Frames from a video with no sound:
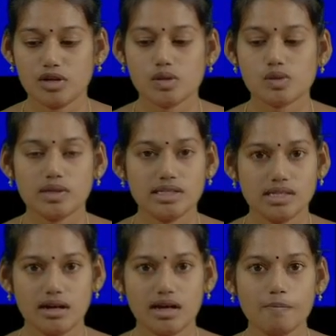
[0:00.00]
So
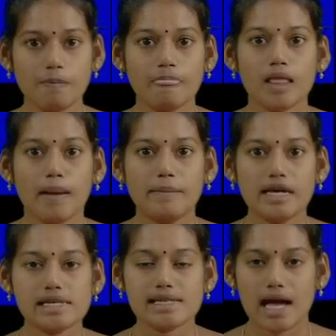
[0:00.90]
here
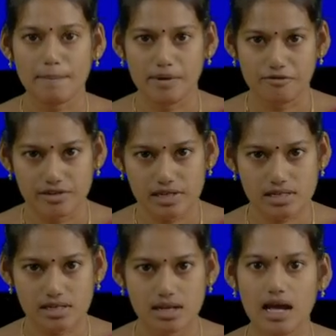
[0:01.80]
B is happen
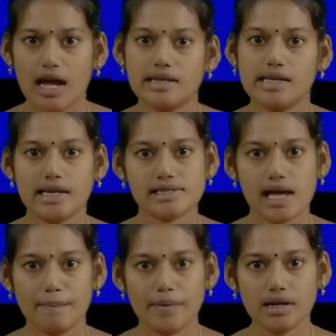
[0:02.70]
first and A is
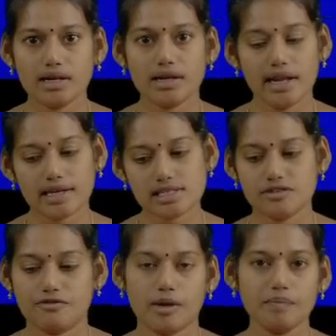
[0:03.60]
happen
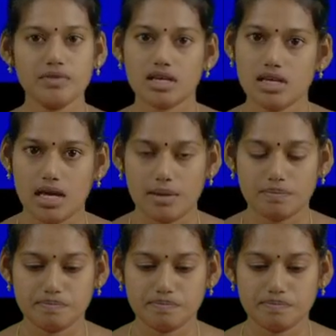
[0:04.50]
next from A.